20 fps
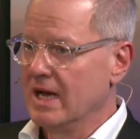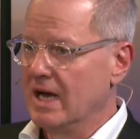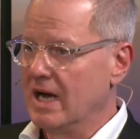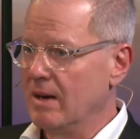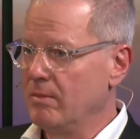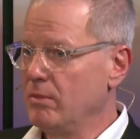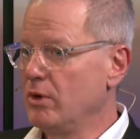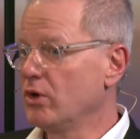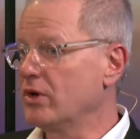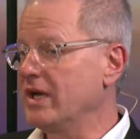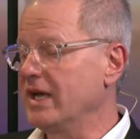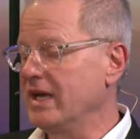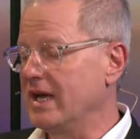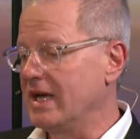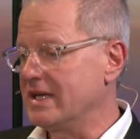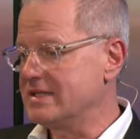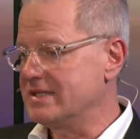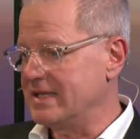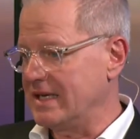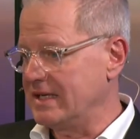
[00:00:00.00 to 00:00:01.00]

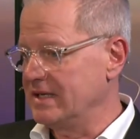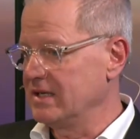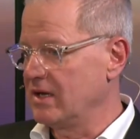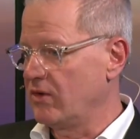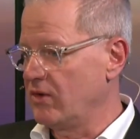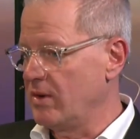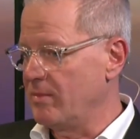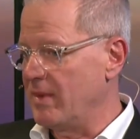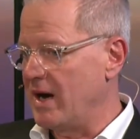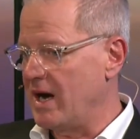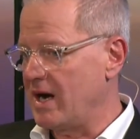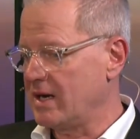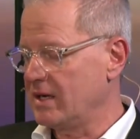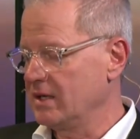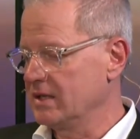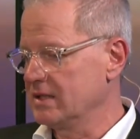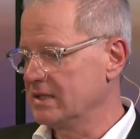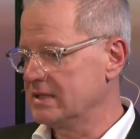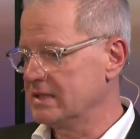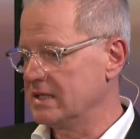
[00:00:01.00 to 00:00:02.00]
Looking at secondary
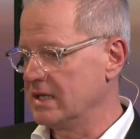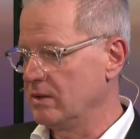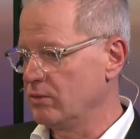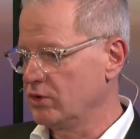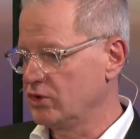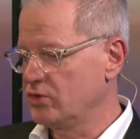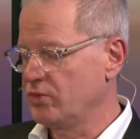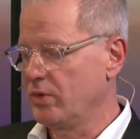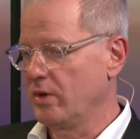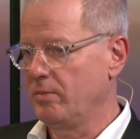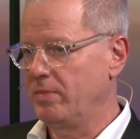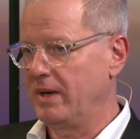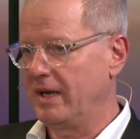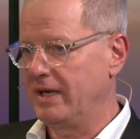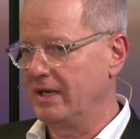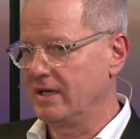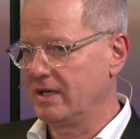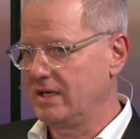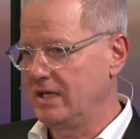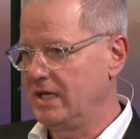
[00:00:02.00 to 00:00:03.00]
markets, which will
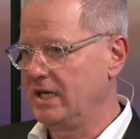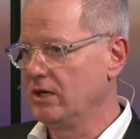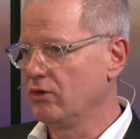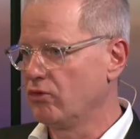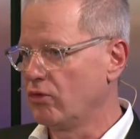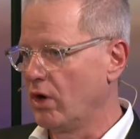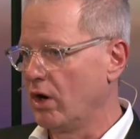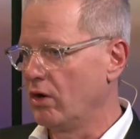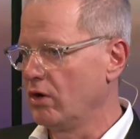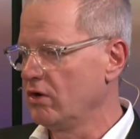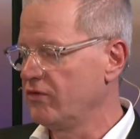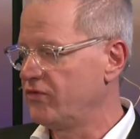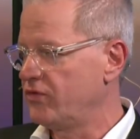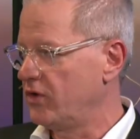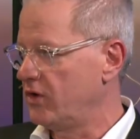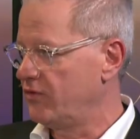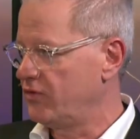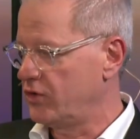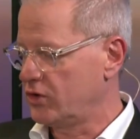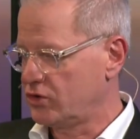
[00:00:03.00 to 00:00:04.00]
play a key role
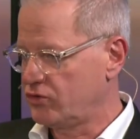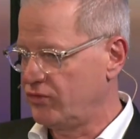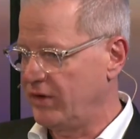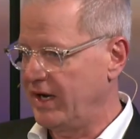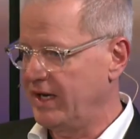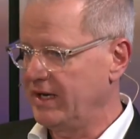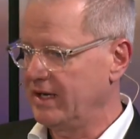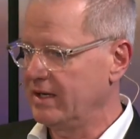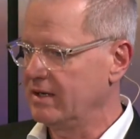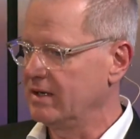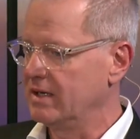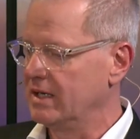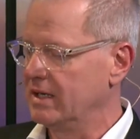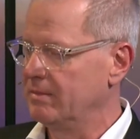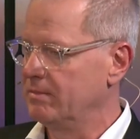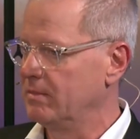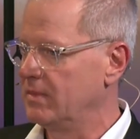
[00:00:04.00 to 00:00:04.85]
for trading